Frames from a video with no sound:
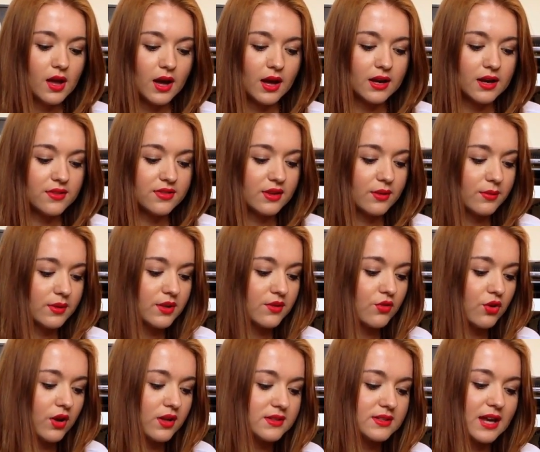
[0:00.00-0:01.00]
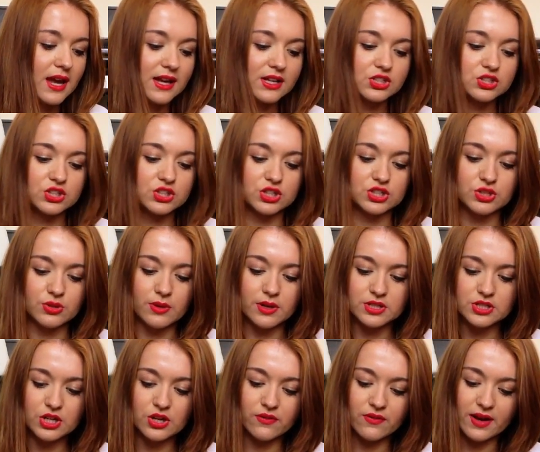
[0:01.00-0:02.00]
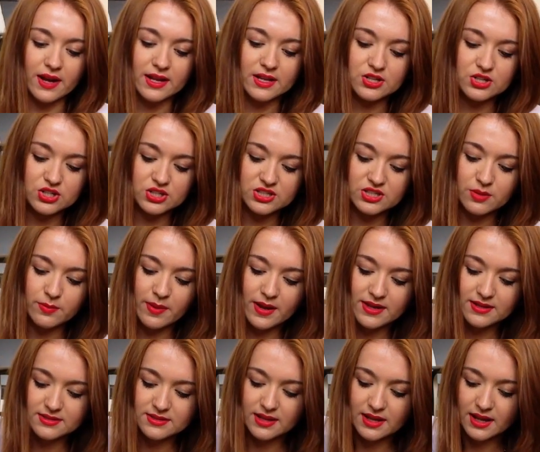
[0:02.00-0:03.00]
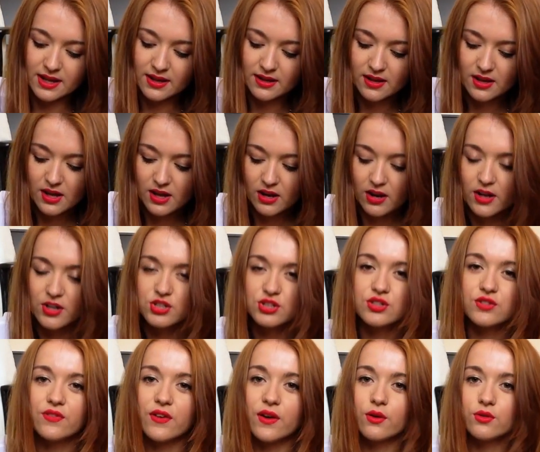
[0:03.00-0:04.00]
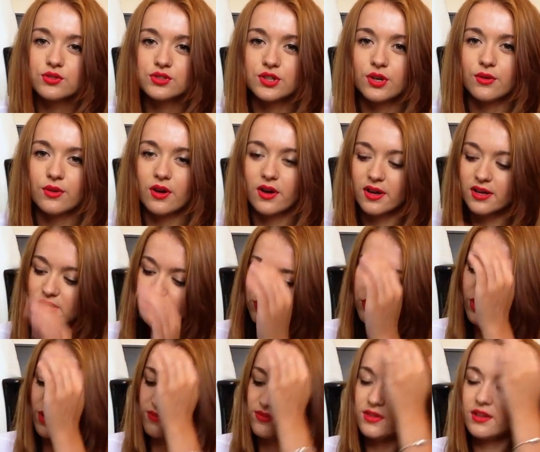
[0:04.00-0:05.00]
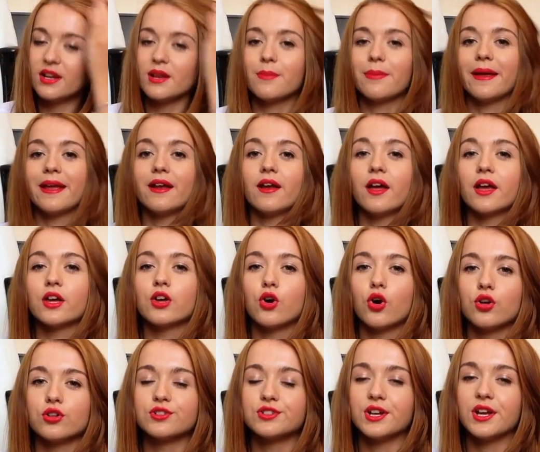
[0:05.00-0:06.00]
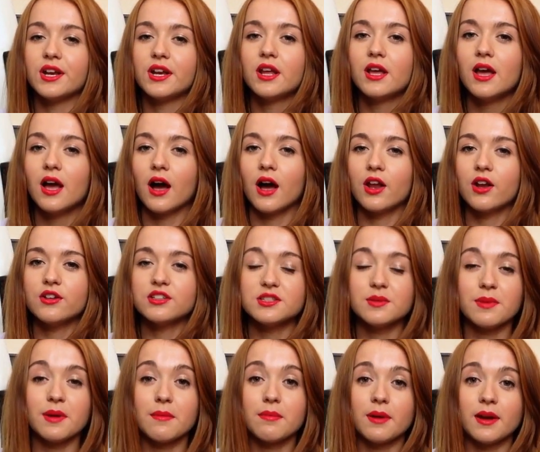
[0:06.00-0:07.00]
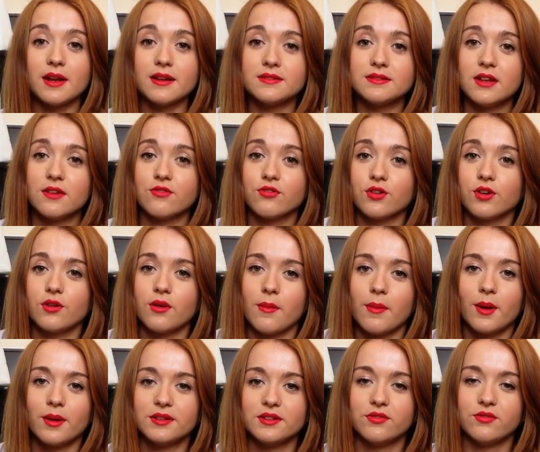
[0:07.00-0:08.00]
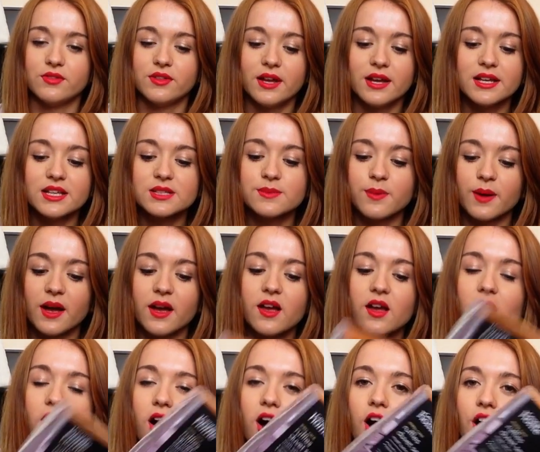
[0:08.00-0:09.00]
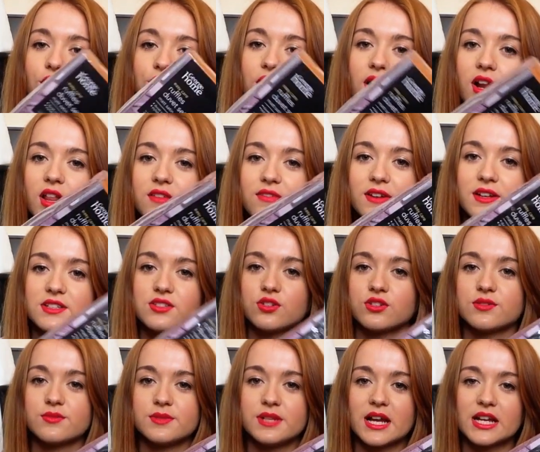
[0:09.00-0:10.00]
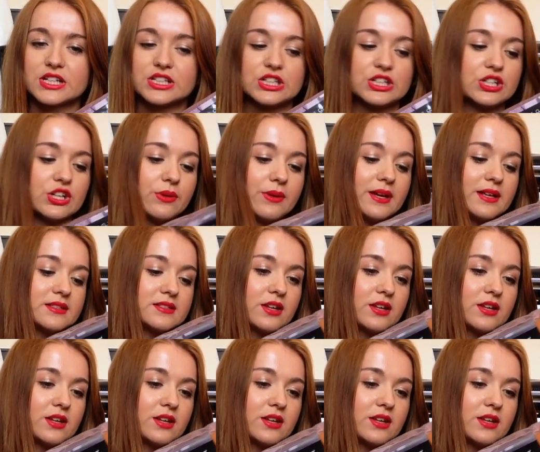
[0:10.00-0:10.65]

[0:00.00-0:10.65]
And I think when you've got a texture to a duvet, it's just the best thing. But it just feels so nice rather than it being like cotton. I know some people are different about different things, but I really like the fact it's got some texture to it.